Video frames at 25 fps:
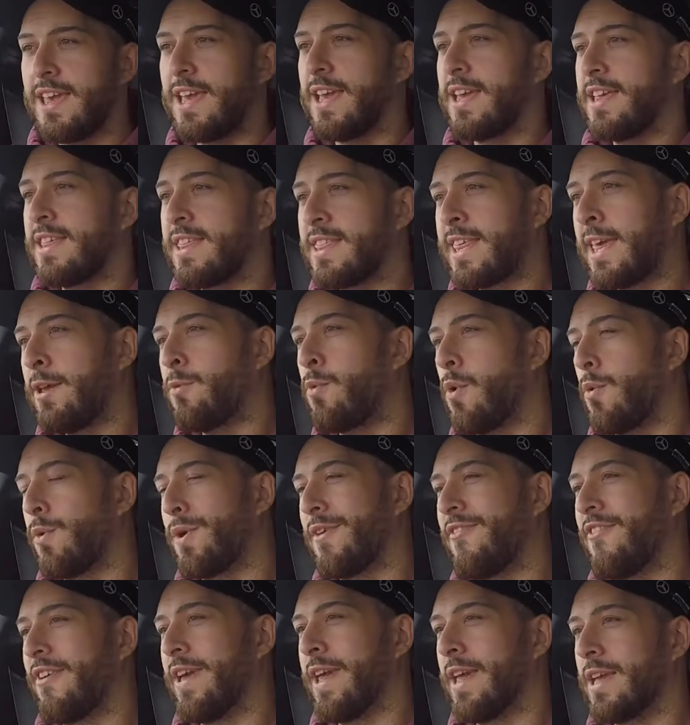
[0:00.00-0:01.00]
see what we
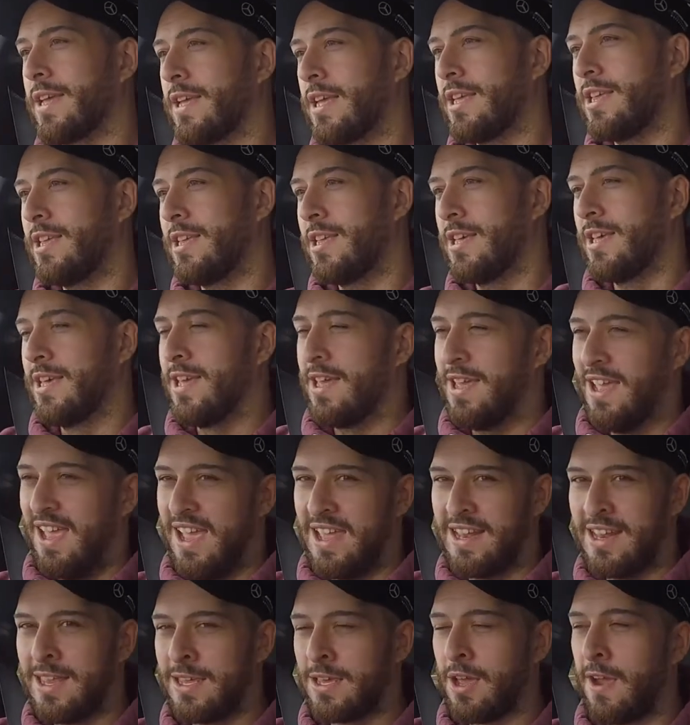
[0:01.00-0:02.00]
think
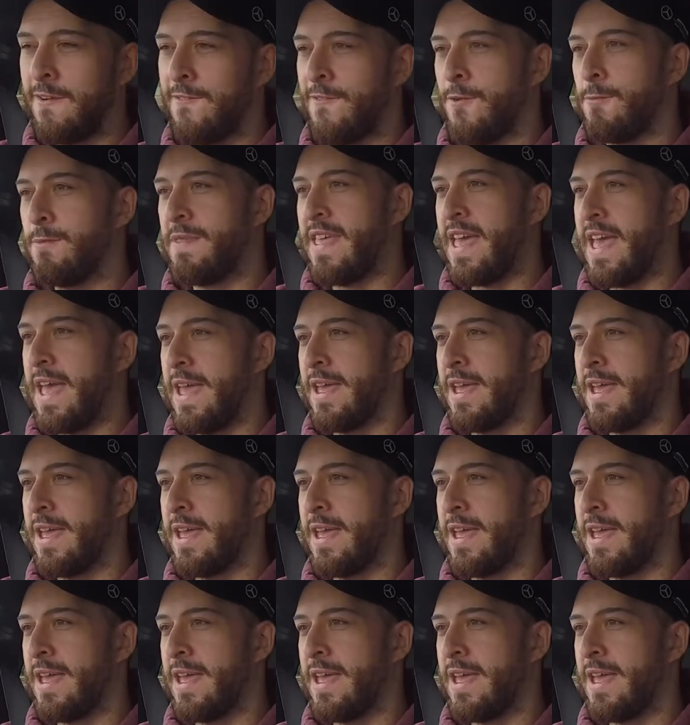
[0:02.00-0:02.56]
and then go from there.